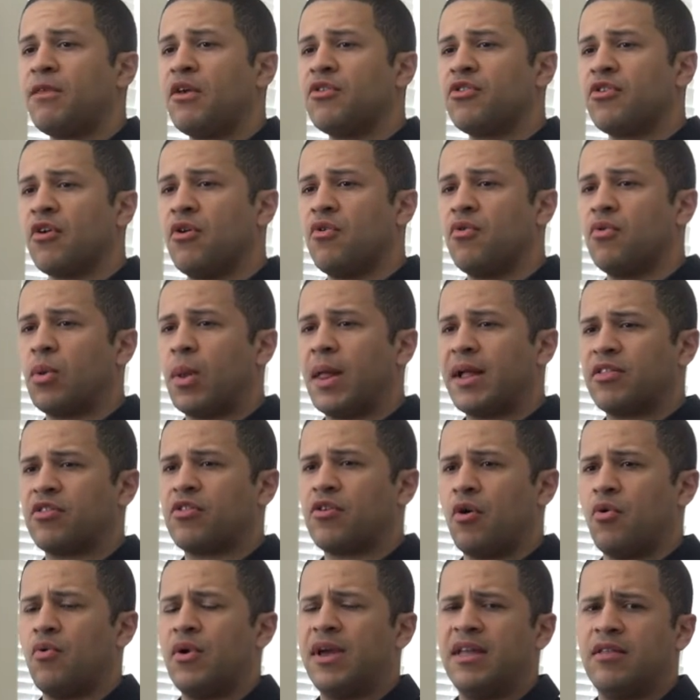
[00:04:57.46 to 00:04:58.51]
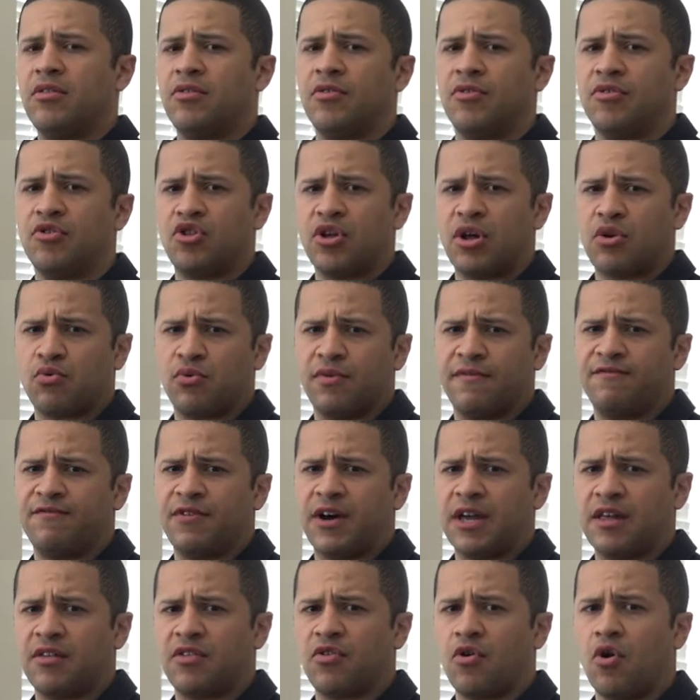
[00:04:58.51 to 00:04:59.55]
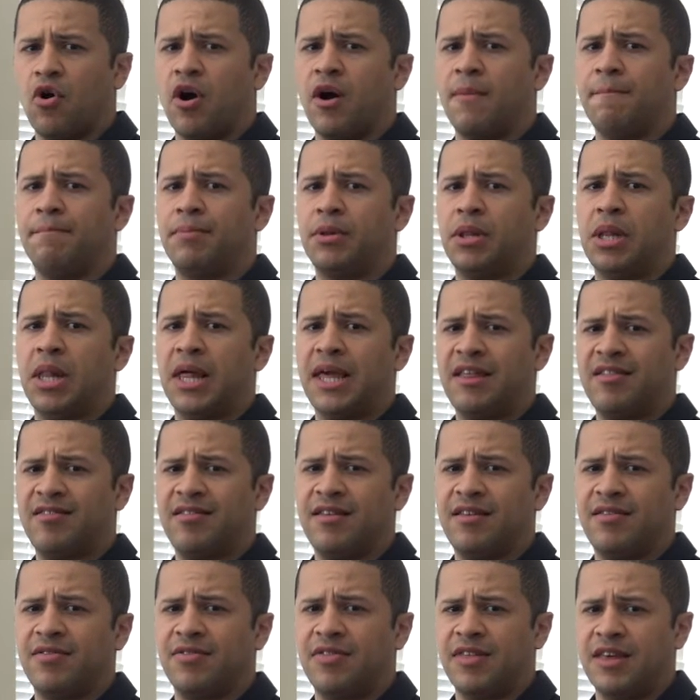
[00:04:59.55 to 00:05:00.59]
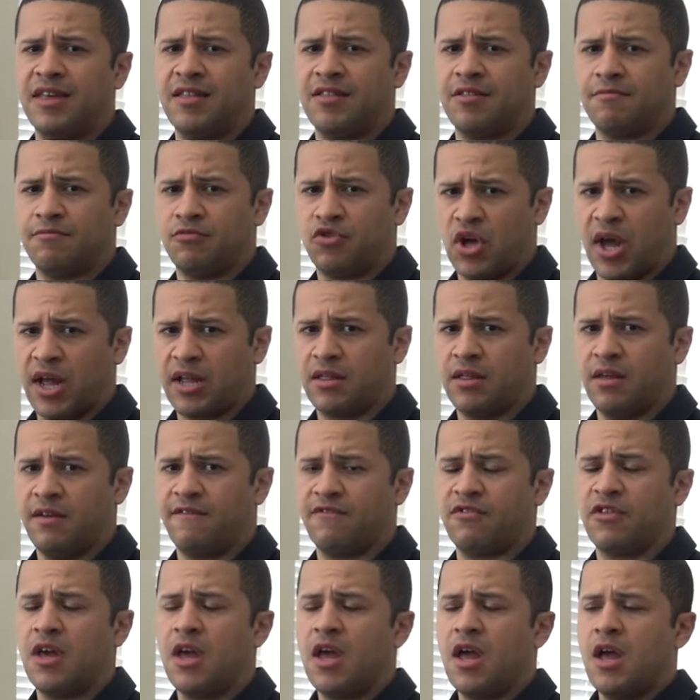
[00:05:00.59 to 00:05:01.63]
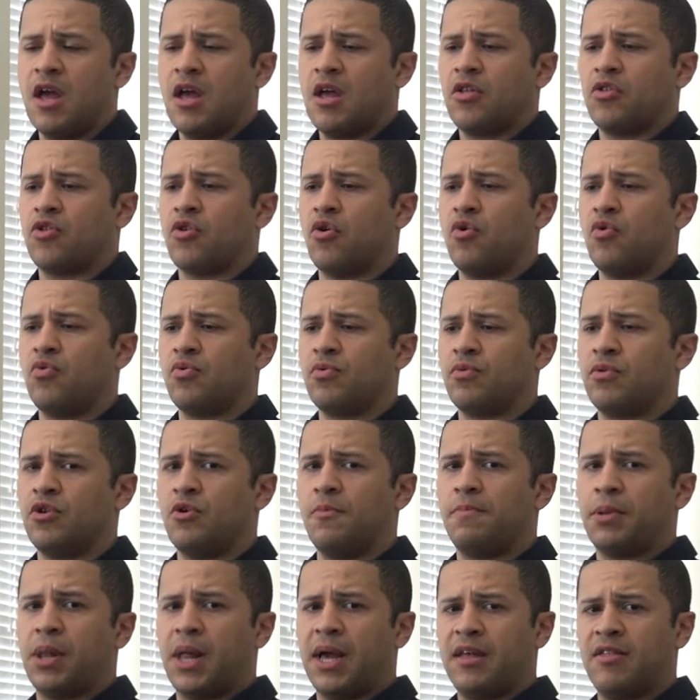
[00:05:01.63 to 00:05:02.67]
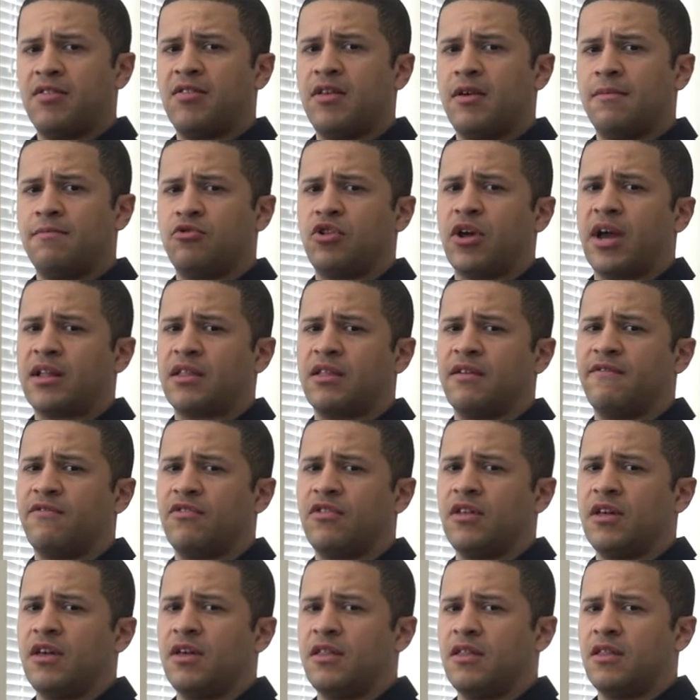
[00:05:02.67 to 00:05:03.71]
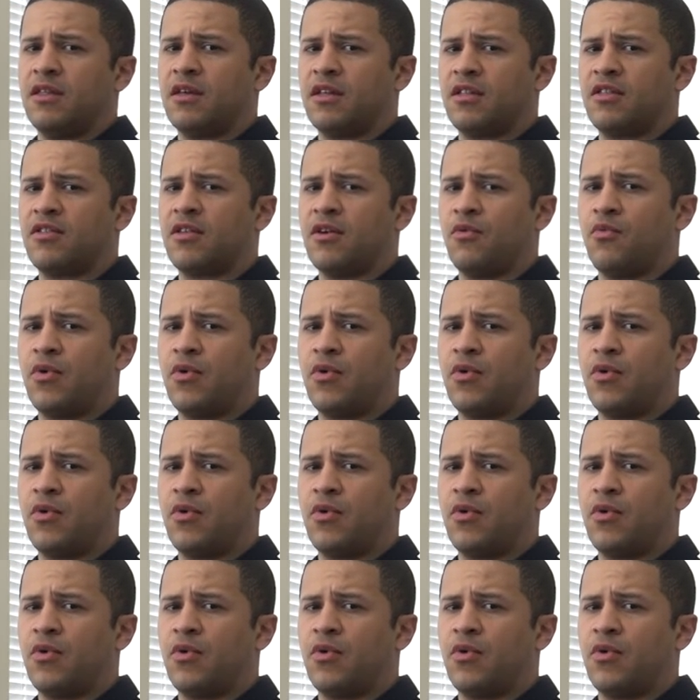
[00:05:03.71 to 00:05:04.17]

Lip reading: So let's go into the general advice on placing these objectives. So you place the objectives in this